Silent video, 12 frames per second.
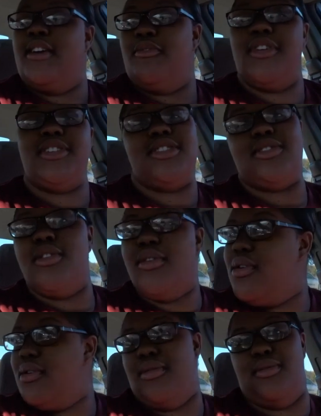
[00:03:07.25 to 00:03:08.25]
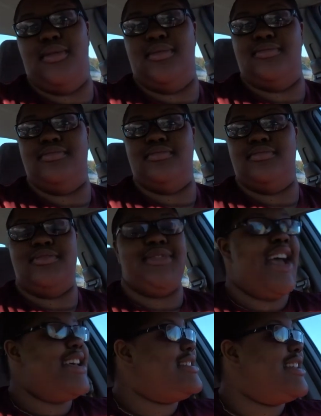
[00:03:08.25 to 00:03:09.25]
Which is cool.
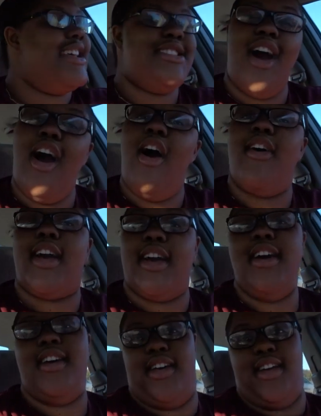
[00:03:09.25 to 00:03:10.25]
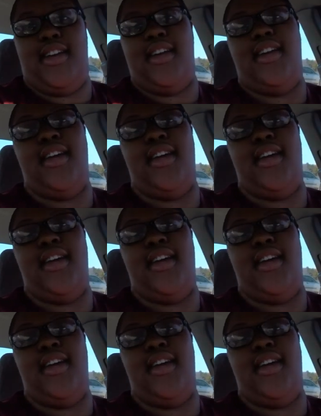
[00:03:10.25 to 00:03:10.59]
That's that's all good.